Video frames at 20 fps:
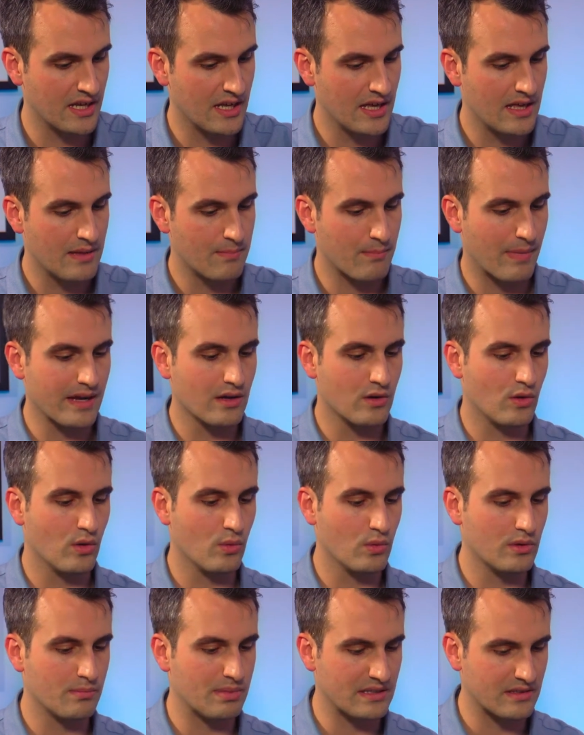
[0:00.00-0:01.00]
my goal
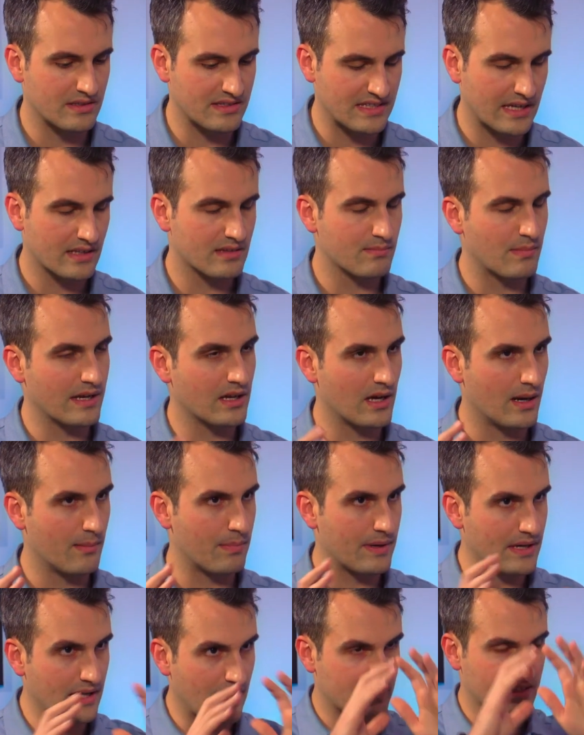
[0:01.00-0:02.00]
would be to take my
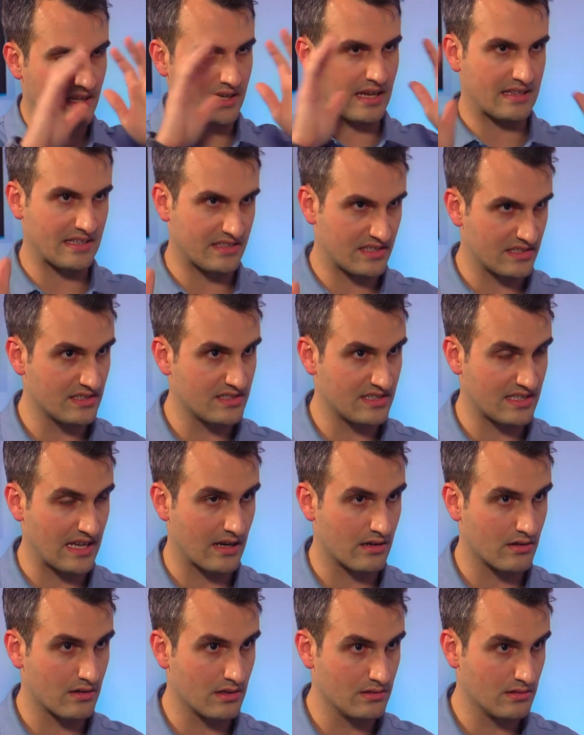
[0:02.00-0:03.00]
company as like, this is a
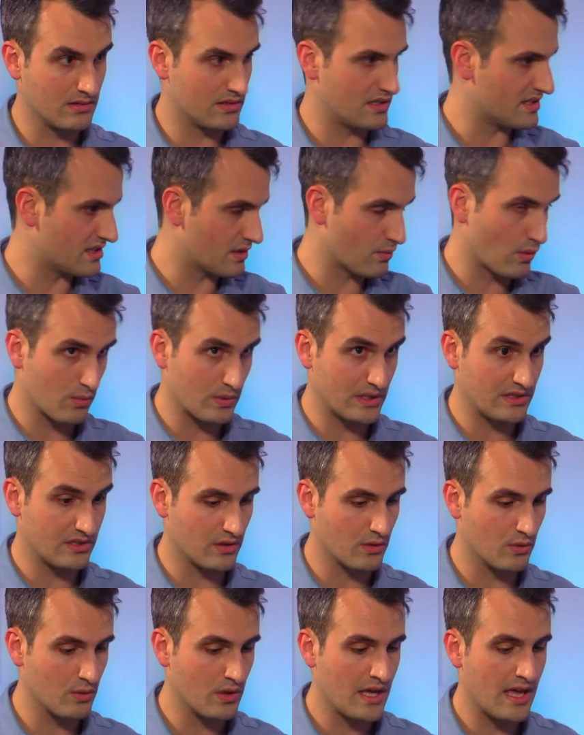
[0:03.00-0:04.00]
standard, this is what we
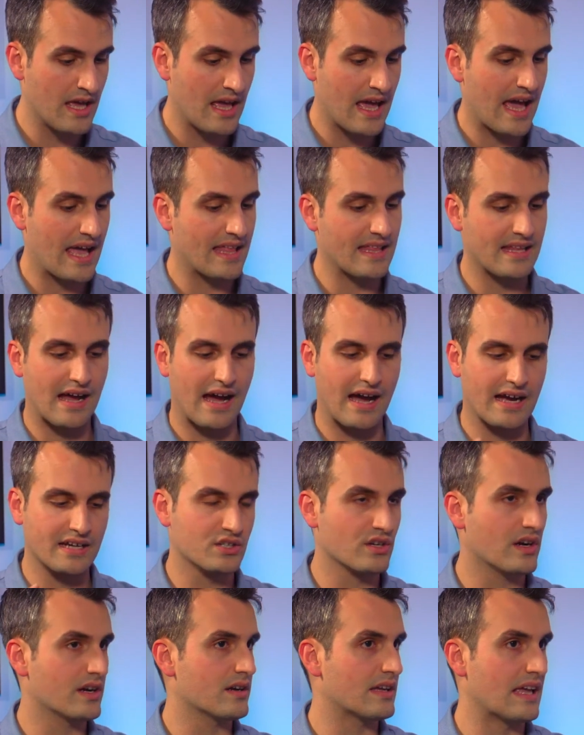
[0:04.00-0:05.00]
do, and then I
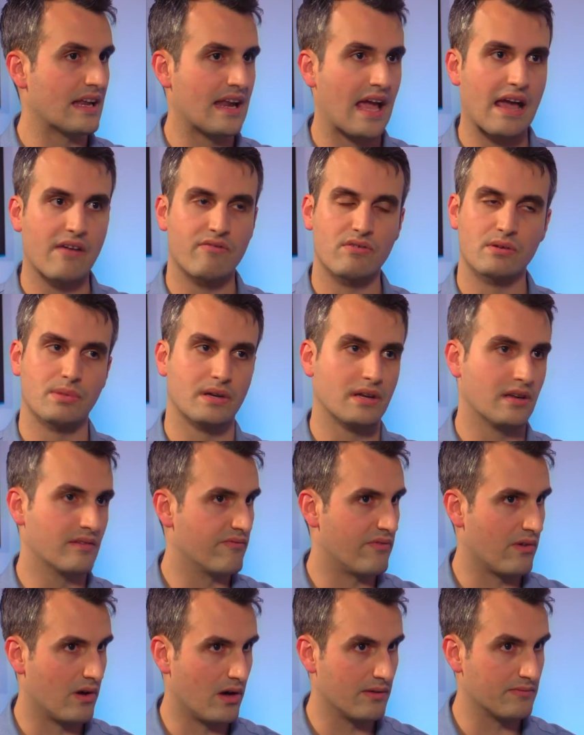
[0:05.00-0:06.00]
try to get everybody
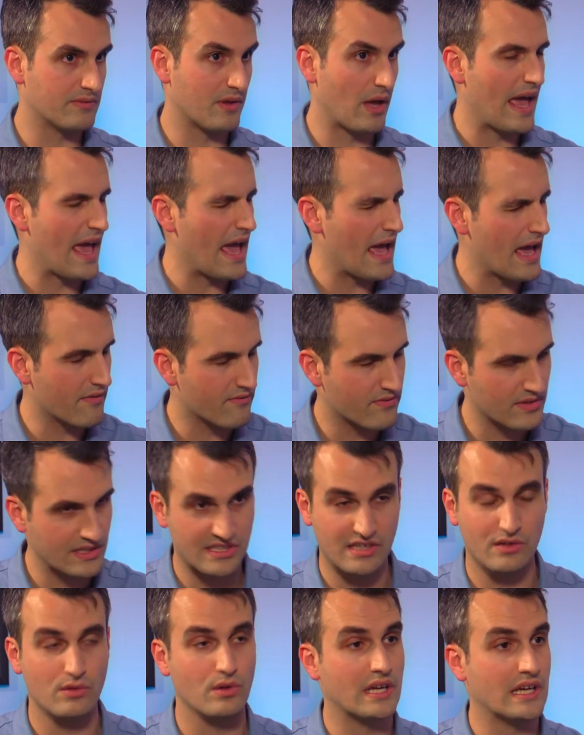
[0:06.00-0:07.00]
involved, every
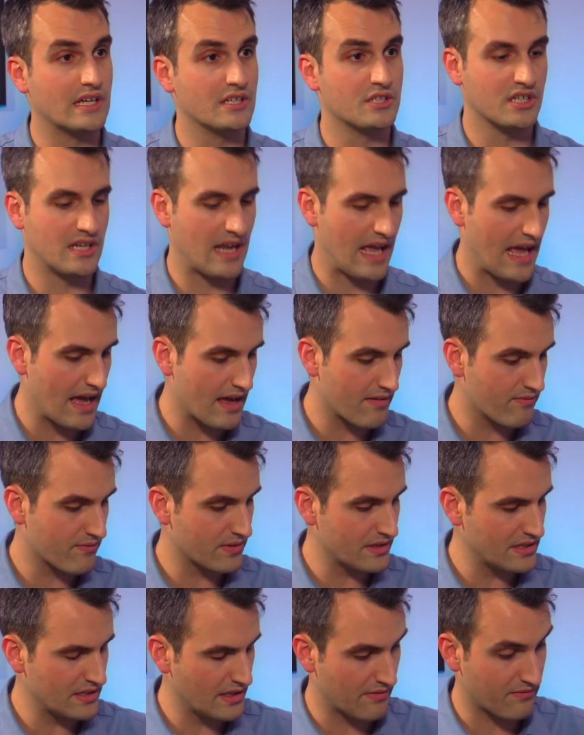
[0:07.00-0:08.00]
single agent,
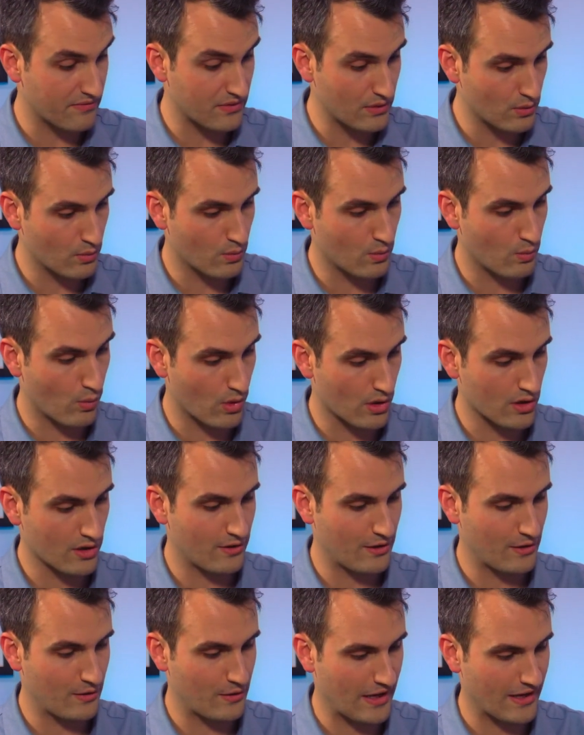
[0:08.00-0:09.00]
if you work
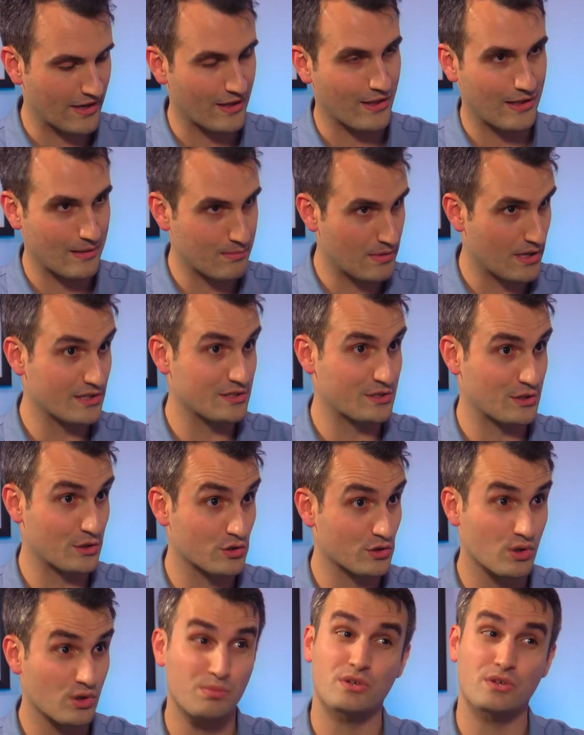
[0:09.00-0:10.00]
at Glenmont Insurance
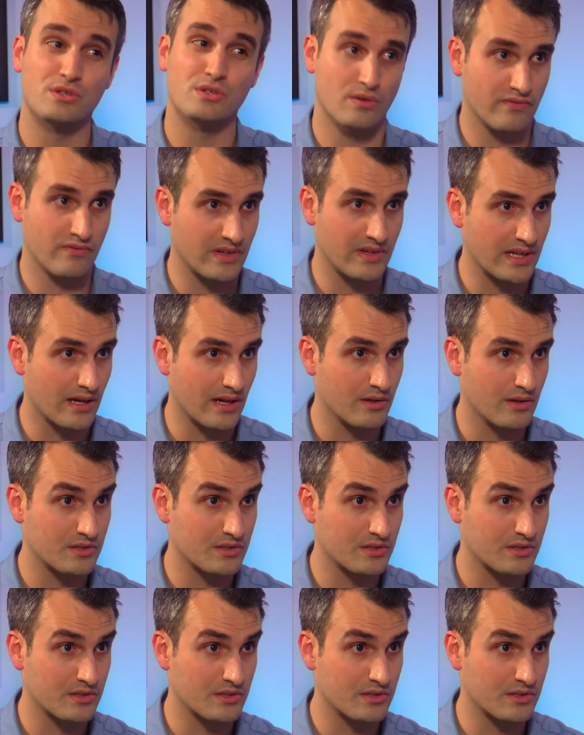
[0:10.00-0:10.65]
Group, you're doing videos.